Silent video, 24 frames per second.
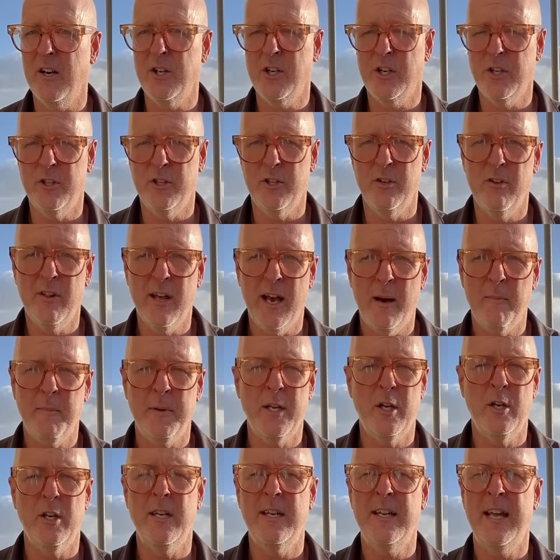you can do that, but
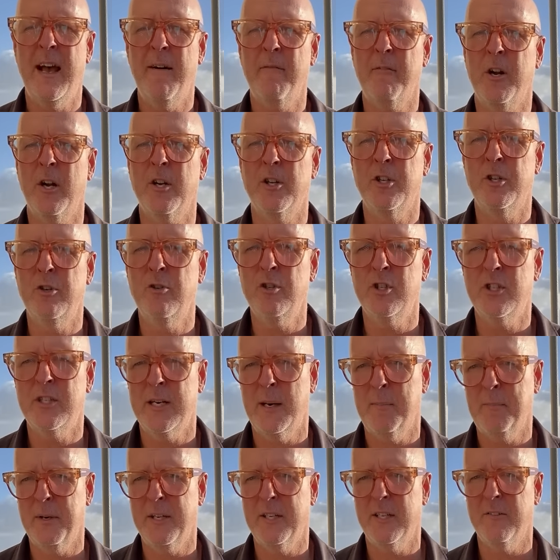you need to have it on two
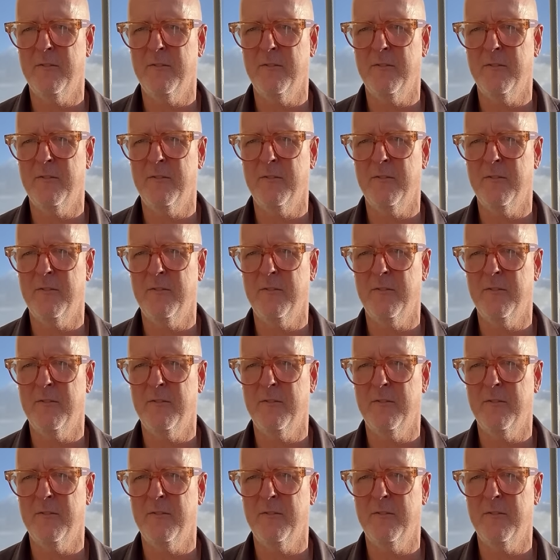separate